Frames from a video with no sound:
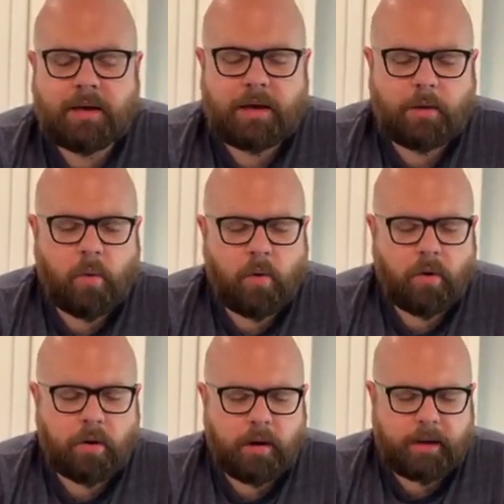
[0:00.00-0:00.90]

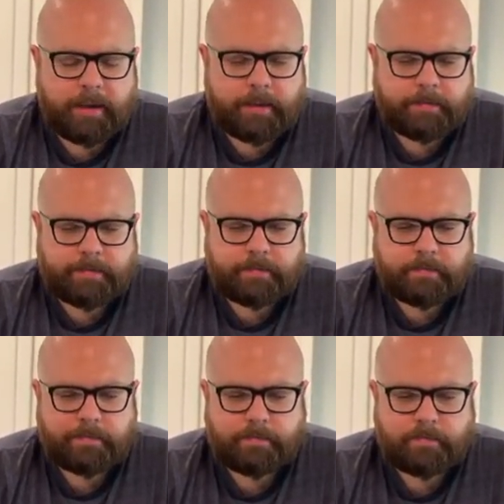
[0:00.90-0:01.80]
or
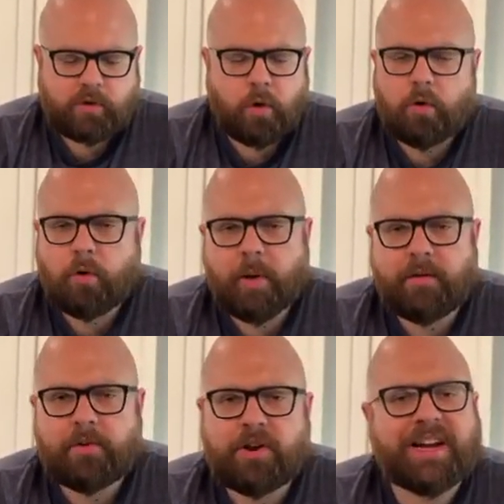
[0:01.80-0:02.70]
Kroger,
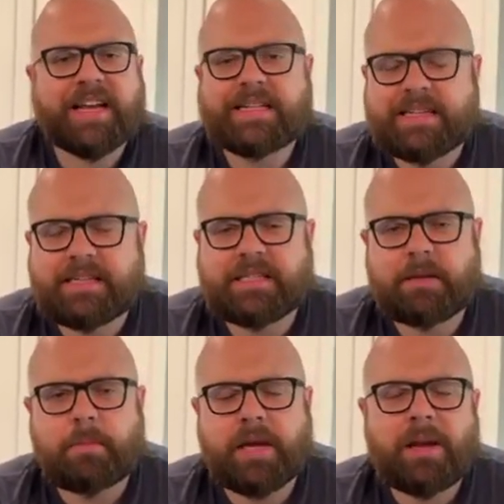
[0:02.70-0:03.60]
wherever, you're going to get
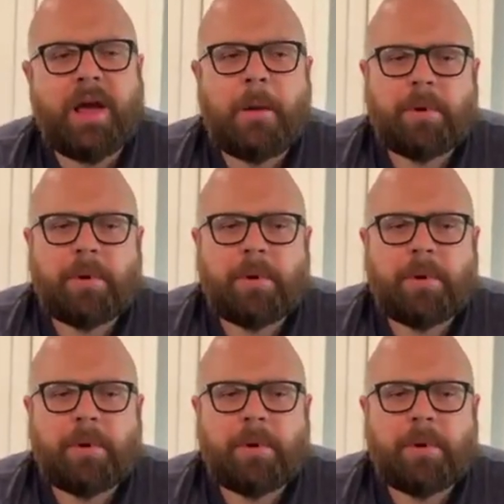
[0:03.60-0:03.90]
decent meat.